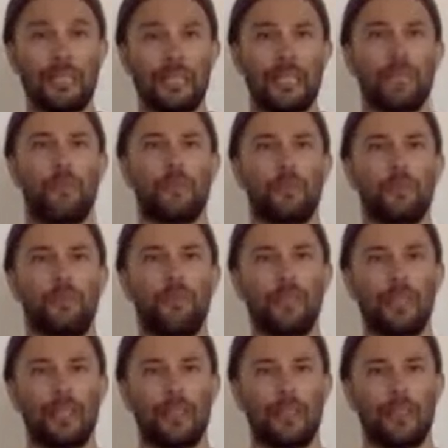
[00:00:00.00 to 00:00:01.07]
he's
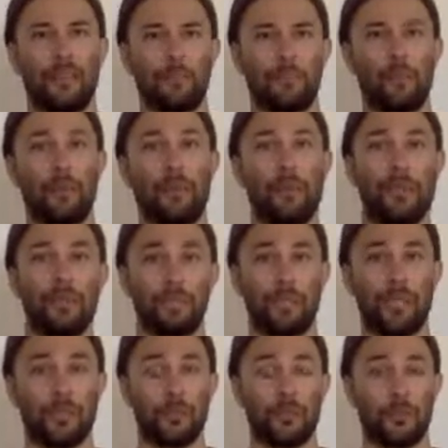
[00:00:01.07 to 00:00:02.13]
really kind of the preeminent
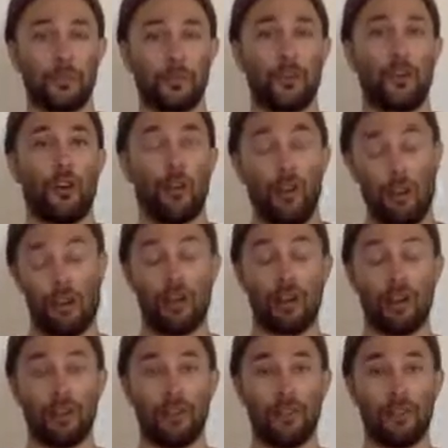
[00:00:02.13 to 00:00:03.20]
researcher
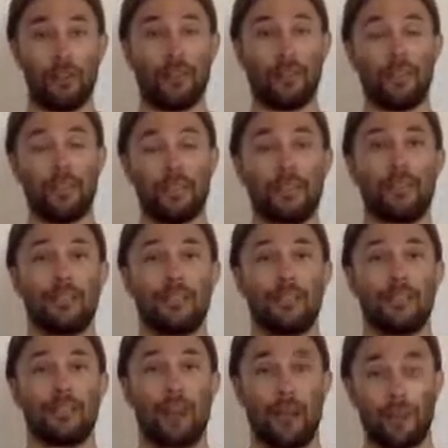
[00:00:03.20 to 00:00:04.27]
on
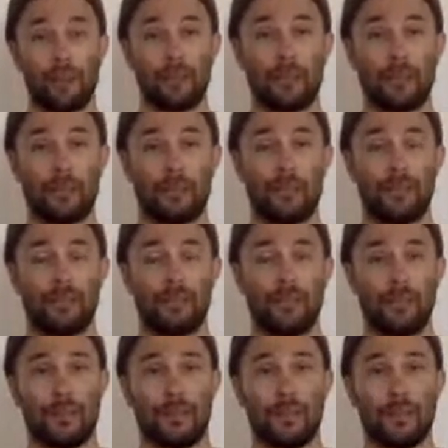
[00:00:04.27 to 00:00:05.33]
this topic.
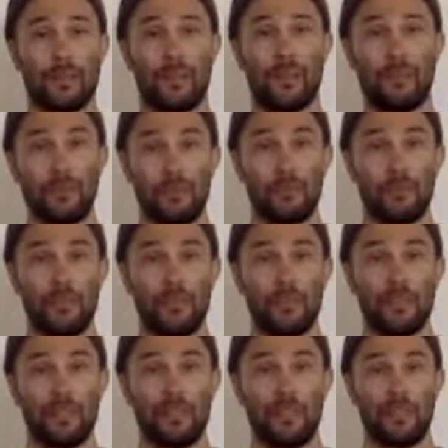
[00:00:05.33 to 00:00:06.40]
So if you can
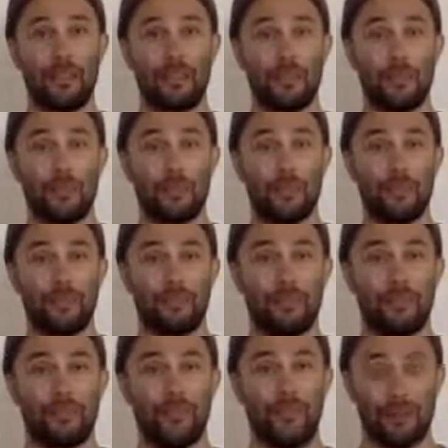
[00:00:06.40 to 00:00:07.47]
find this book
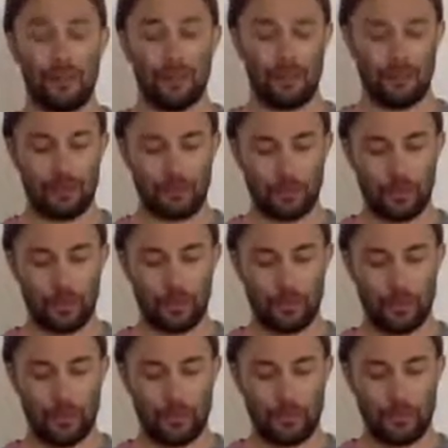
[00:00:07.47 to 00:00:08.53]
and look
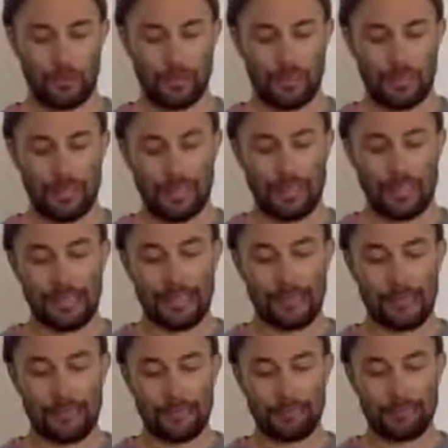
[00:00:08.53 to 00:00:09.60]
up
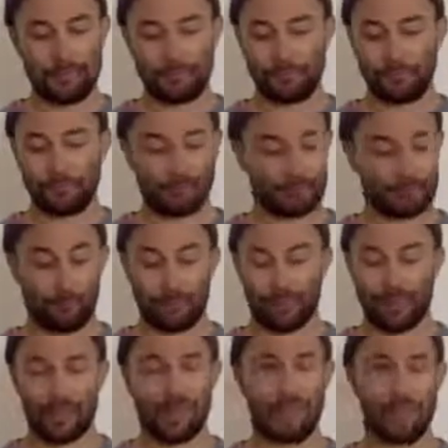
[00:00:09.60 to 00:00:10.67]

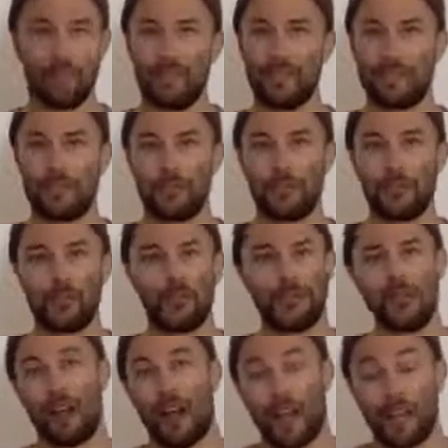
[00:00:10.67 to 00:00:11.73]
some of the
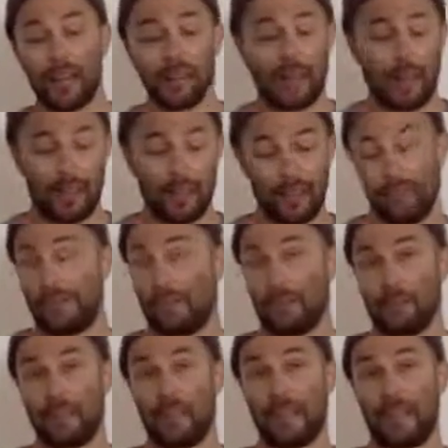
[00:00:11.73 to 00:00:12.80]
information, I thought it
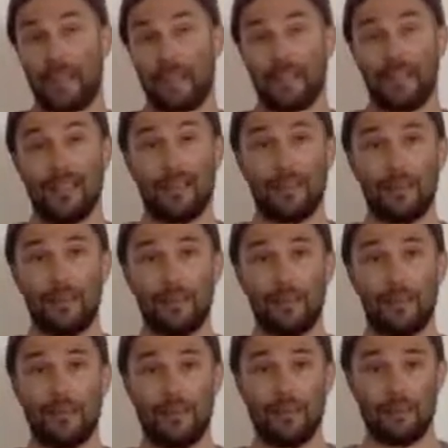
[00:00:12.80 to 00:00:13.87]
was fascinating. I
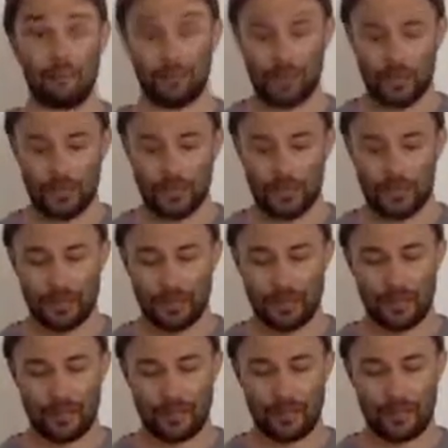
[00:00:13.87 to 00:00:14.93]
mean, even just,
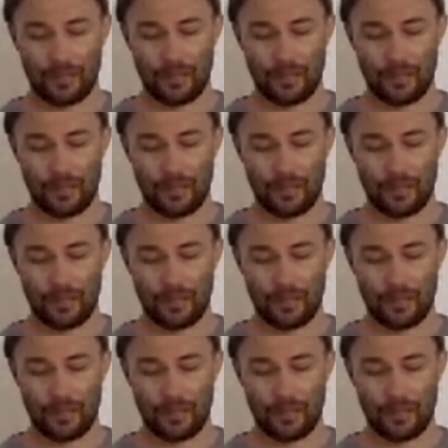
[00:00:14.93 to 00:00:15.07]
a